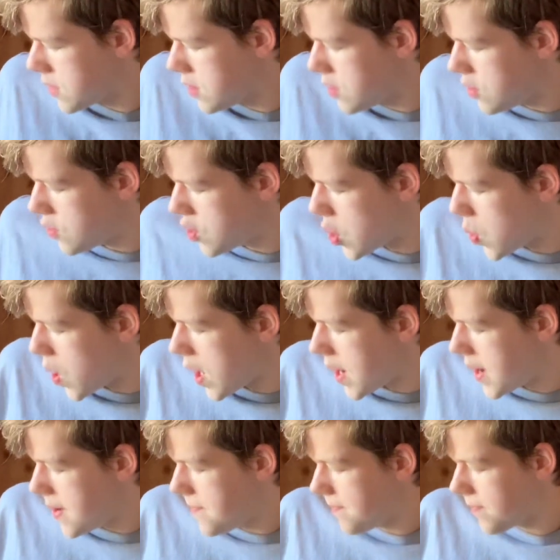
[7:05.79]
Don't know why,
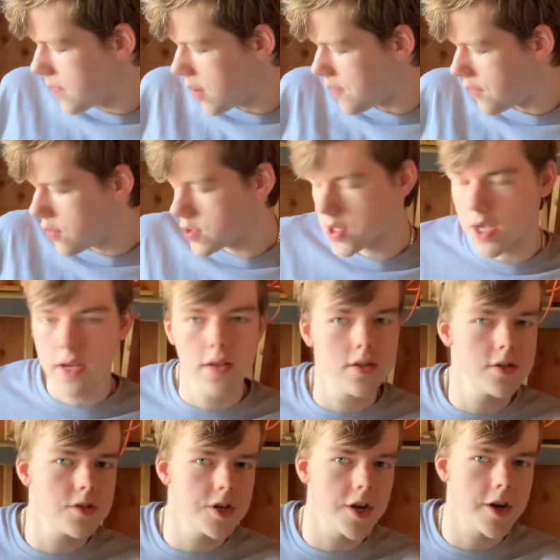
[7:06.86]
I've always liked this
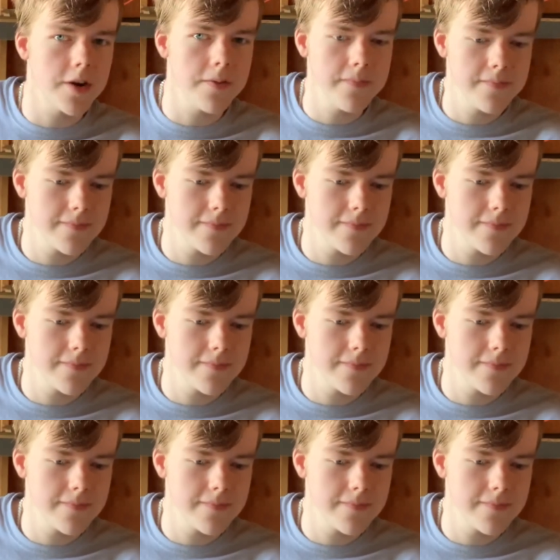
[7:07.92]
chair.